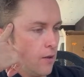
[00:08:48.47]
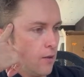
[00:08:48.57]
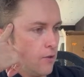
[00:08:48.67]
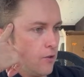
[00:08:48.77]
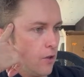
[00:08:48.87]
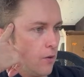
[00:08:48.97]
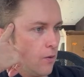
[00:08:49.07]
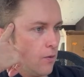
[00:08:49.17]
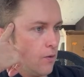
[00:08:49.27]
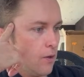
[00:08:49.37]

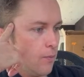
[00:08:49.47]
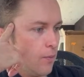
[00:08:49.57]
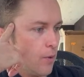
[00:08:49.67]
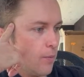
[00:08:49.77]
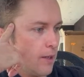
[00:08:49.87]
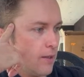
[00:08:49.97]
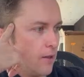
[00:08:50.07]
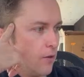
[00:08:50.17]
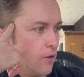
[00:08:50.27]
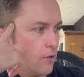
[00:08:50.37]
So I'm gonna probably get there
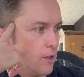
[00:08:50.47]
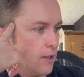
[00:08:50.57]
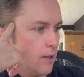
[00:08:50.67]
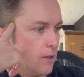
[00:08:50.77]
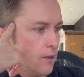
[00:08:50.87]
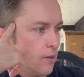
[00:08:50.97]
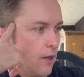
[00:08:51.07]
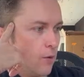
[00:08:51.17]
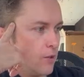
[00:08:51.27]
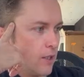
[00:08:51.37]
early. I
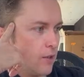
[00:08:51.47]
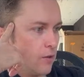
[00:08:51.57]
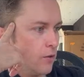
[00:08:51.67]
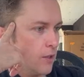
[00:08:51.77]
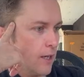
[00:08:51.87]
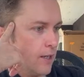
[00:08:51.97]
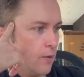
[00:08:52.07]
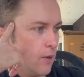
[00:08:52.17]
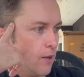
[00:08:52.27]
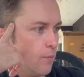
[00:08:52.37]
always get there early
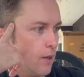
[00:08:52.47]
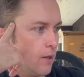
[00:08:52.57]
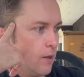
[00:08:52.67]
anyway, but